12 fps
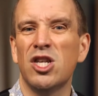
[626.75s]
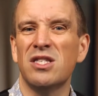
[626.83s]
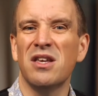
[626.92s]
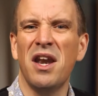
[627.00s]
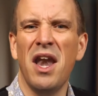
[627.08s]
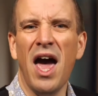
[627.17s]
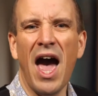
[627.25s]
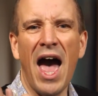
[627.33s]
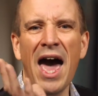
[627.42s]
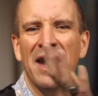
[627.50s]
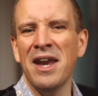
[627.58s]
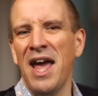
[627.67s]
an
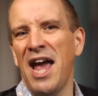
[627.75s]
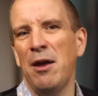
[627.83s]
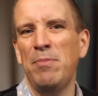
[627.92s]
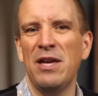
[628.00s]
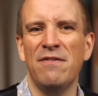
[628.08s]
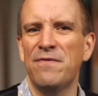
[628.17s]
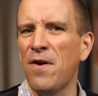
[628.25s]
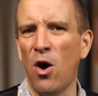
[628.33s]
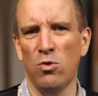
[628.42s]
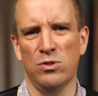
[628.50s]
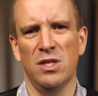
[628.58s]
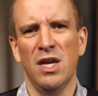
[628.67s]
unhappy
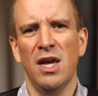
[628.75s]
fault,